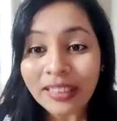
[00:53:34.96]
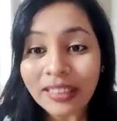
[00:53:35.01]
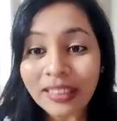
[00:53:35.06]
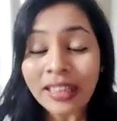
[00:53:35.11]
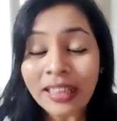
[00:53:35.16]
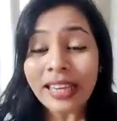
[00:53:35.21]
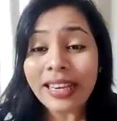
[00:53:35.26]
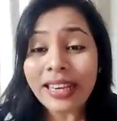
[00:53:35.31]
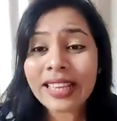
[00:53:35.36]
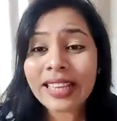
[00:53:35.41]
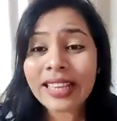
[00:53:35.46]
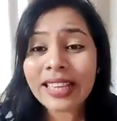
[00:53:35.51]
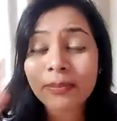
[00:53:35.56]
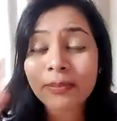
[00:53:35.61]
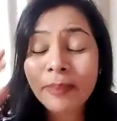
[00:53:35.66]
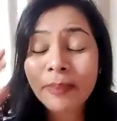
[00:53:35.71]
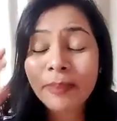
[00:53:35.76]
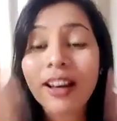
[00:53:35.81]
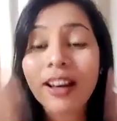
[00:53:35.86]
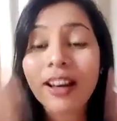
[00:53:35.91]
Let's
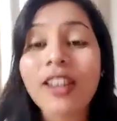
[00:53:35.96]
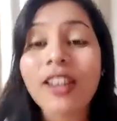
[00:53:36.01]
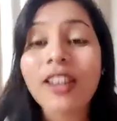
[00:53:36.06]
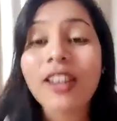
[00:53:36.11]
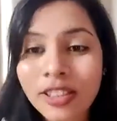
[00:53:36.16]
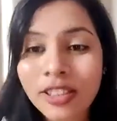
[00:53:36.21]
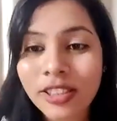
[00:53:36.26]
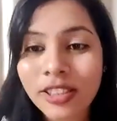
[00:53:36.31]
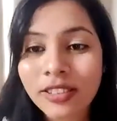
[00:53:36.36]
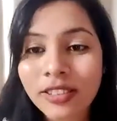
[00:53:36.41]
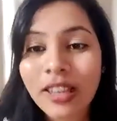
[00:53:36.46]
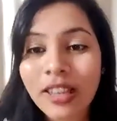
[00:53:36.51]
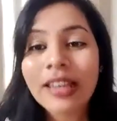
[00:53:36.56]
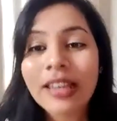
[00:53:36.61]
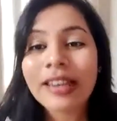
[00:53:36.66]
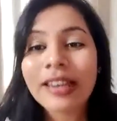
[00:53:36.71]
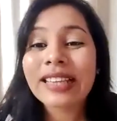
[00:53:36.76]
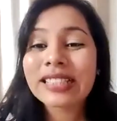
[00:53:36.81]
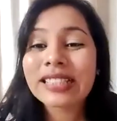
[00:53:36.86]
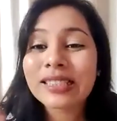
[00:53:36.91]
be alert.
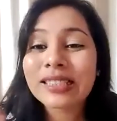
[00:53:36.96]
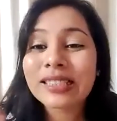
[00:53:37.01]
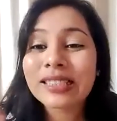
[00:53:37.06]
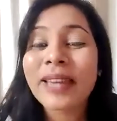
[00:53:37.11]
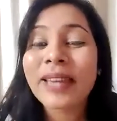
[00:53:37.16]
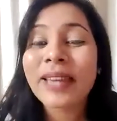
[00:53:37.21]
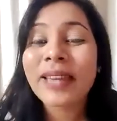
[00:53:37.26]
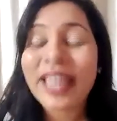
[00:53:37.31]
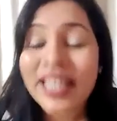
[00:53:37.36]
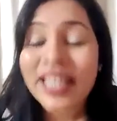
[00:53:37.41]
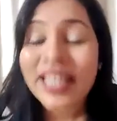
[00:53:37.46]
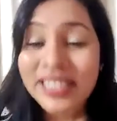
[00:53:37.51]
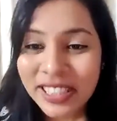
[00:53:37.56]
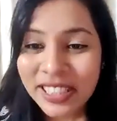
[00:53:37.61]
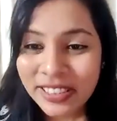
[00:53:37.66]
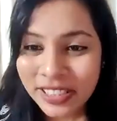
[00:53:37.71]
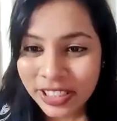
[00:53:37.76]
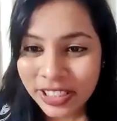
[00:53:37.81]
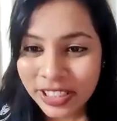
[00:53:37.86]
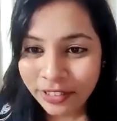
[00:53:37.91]
Let's be
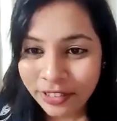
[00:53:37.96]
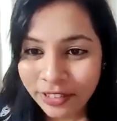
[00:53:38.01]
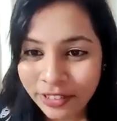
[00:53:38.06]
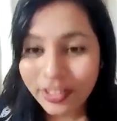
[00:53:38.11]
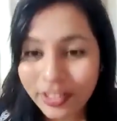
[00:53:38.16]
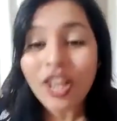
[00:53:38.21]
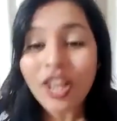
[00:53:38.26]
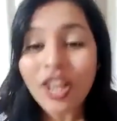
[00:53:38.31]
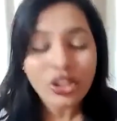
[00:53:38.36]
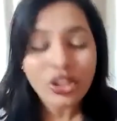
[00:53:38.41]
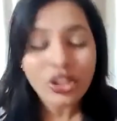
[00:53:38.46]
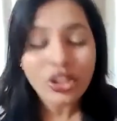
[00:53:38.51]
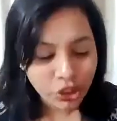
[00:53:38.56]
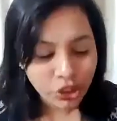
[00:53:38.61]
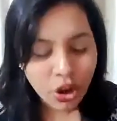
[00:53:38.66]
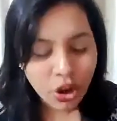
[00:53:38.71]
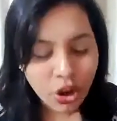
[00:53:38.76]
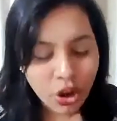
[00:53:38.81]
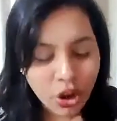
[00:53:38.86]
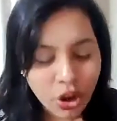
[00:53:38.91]
attentive
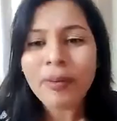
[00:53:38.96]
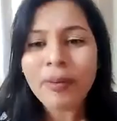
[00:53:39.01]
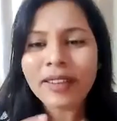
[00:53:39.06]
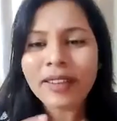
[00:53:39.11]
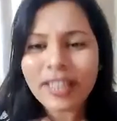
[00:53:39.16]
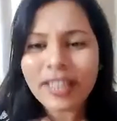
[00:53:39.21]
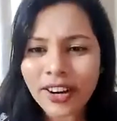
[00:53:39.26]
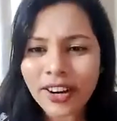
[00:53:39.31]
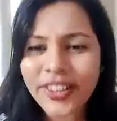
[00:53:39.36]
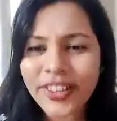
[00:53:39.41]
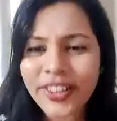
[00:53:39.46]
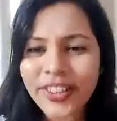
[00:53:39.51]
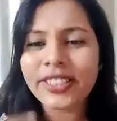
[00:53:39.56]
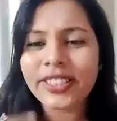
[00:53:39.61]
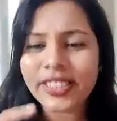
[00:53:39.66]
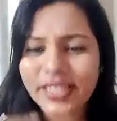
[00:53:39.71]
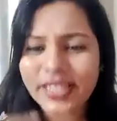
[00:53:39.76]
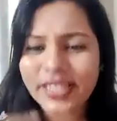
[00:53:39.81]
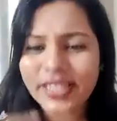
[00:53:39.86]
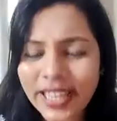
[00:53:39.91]
job, career,
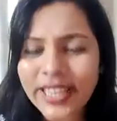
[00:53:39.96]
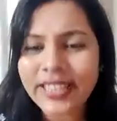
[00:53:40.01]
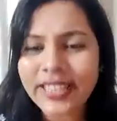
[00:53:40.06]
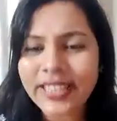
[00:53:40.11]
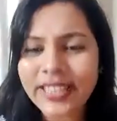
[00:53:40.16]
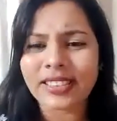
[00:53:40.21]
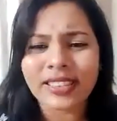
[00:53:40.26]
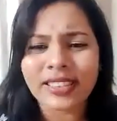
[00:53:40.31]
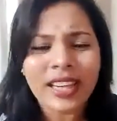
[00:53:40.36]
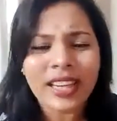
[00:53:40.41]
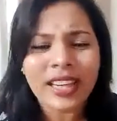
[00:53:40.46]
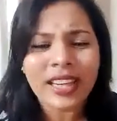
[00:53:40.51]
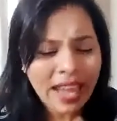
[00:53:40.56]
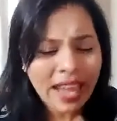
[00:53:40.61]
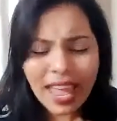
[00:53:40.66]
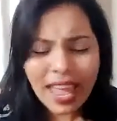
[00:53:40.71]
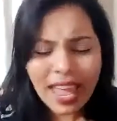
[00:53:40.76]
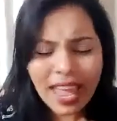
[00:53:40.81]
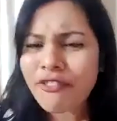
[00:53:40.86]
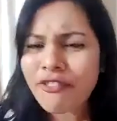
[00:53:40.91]
status,
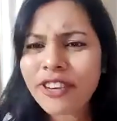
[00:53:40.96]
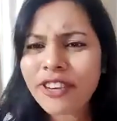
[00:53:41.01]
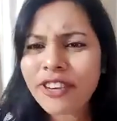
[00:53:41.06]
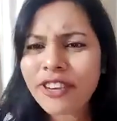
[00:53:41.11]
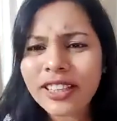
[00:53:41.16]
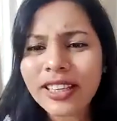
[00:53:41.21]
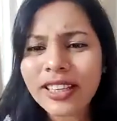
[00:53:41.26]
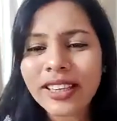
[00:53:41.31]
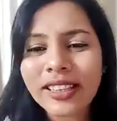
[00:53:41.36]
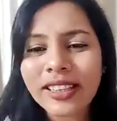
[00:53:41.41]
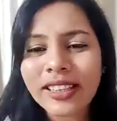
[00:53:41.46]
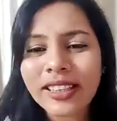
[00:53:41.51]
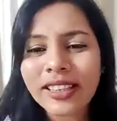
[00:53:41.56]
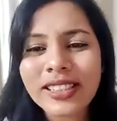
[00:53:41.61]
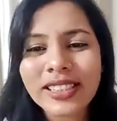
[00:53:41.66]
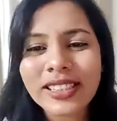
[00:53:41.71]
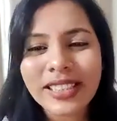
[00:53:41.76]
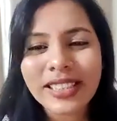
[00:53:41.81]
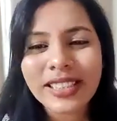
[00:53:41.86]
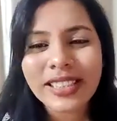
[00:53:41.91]
everything is
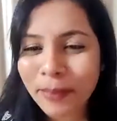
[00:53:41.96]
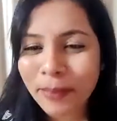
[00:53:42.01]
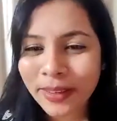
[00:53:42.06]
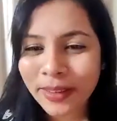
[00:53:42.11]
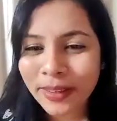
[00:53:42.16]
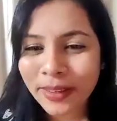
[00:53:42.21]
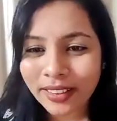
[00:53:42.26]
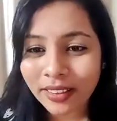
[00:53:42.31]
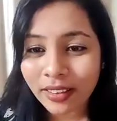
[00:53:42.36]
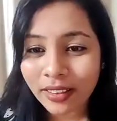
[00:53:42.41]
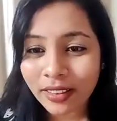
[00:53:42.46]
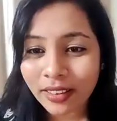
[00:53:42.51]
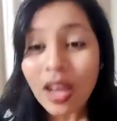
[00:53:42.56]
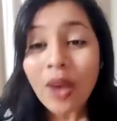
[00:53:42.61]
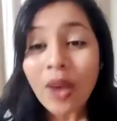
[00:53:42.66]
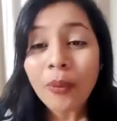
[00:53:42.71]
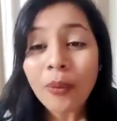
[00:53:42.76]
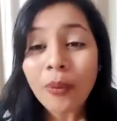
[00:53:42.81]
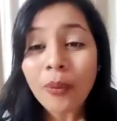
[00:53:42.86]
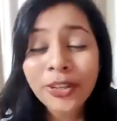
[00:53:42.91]
temporary.
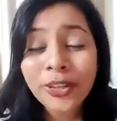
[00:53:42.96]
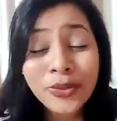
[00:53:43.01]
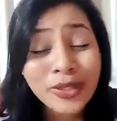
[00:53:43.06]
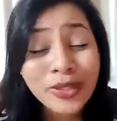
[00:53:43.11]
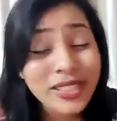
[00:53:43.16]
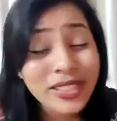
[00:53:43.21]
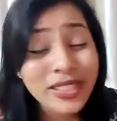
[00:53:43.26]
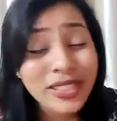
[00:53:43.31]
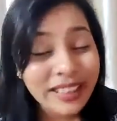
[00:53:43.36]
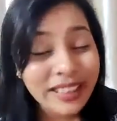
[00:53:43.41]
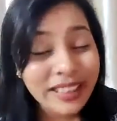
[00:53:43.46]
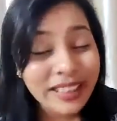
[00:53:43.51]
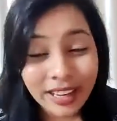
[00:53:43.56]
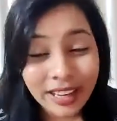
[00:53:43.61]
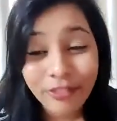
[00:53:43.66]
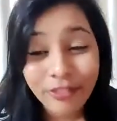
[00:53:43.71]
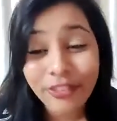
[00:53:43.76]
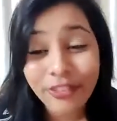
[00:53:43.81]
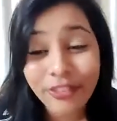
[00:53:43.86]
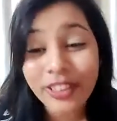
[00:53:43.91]
When you see life
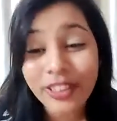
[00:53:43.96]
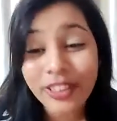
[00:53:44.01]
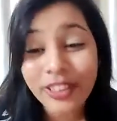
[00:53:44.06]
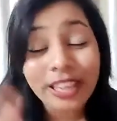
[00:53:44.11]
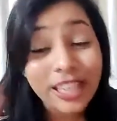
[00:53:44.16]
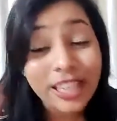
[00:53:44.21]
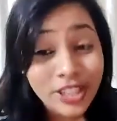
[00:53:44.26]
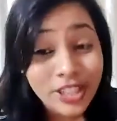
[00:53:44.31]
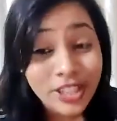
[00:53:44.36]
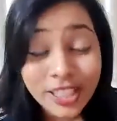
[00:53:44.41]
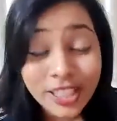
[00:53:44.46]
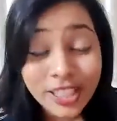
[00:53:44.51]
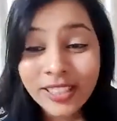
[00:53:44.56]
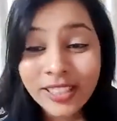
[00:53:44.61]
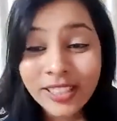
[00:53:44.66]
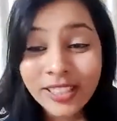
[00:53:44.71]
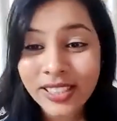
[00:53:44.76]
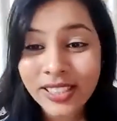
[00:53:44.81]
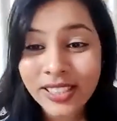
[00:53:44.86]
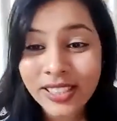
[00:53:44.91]
in
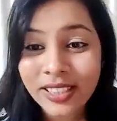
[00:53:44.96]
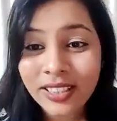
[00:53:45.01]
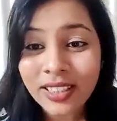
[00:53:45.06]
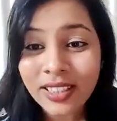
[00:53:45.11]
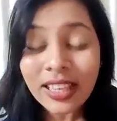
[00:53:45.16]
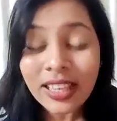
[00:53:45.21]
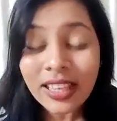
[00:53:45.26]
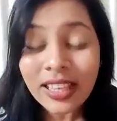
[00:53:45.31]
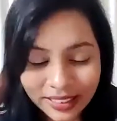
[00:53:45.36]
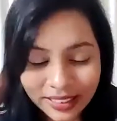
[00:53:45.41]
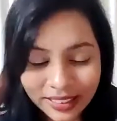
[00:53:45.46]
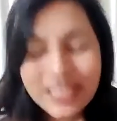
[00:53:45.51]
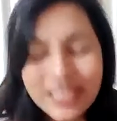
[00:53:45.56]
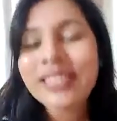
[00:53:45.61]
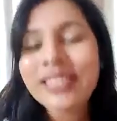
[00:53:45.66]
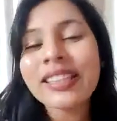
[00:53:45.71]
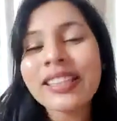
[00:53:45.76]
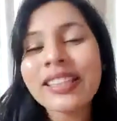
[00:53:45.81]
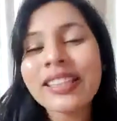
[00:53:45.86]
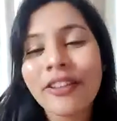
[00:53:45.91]
eternity, this
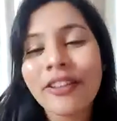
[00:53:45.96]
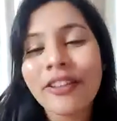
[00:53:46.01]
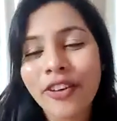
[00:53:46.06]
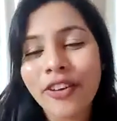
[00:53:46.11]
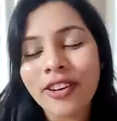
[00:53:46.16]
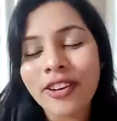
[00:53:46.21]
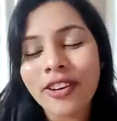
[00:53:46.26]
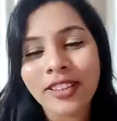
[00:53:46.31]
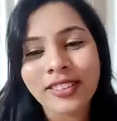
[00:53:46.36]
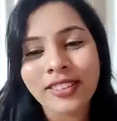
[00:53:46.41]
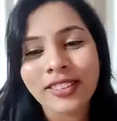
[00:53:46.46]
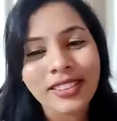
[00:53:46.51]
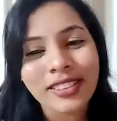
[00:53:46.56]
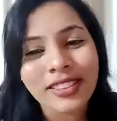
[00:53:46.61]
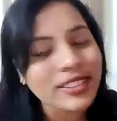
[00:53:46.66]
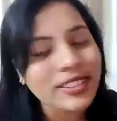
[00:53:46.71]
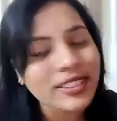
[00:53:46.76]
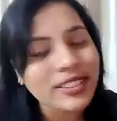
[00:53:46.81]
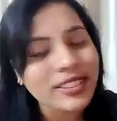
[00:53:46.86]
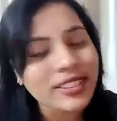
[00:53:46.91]
life on earth is
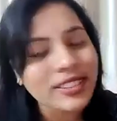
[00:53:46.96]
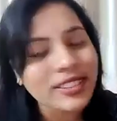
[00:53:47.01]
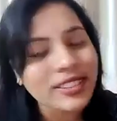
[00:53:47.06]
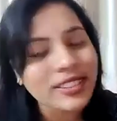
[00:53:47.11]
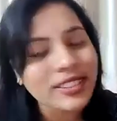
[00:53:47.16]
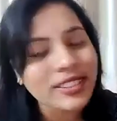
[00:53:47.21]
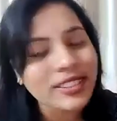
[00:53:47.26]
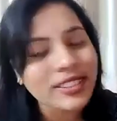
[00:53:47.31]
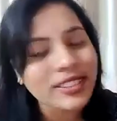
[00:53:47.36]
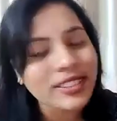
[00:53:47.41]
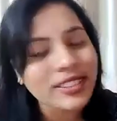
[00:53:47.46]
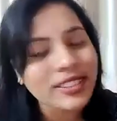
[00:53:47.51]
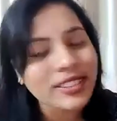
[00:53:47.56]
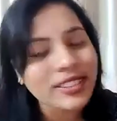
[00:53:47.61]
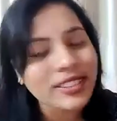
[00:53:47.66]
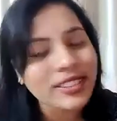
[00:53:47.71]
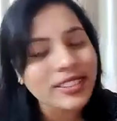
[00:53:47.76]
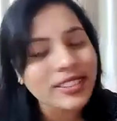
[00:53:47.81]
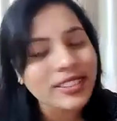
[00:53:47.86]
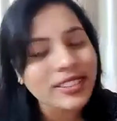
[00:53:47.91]
just like a blink
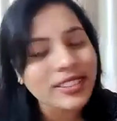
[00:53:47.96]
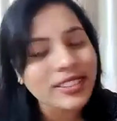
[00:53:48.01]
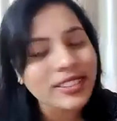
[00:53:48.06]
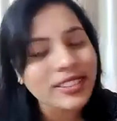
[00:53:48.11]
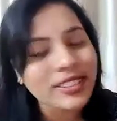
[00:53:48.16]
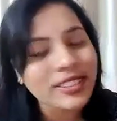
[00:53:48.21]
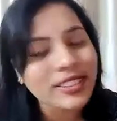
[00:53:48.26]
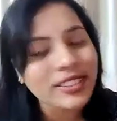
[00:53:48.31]
of an eye.